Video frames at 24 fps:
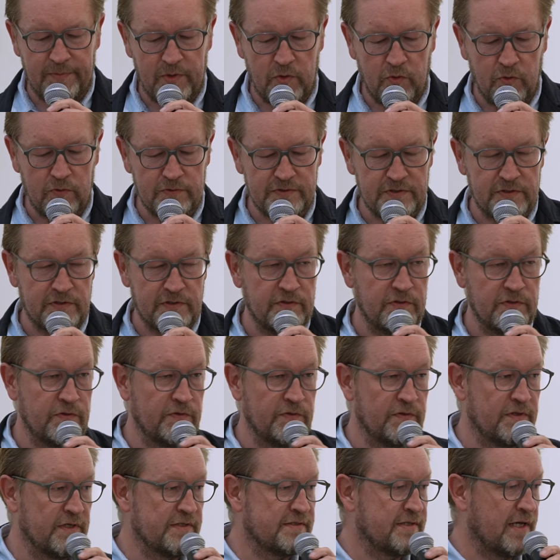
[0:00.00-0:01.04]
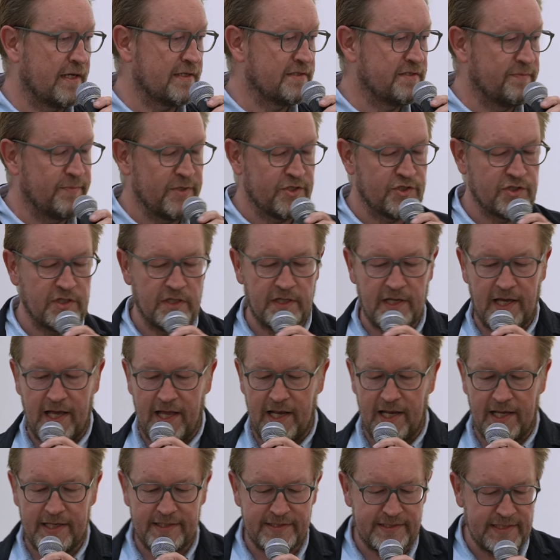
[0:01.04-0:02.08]
you all to this exhibition,
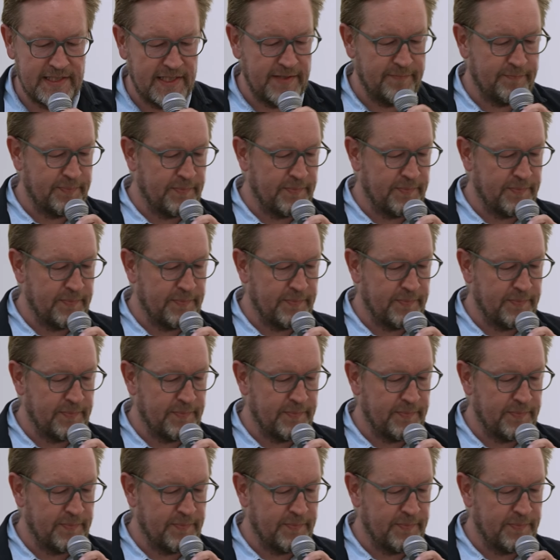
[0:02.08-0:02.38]
LA Deep,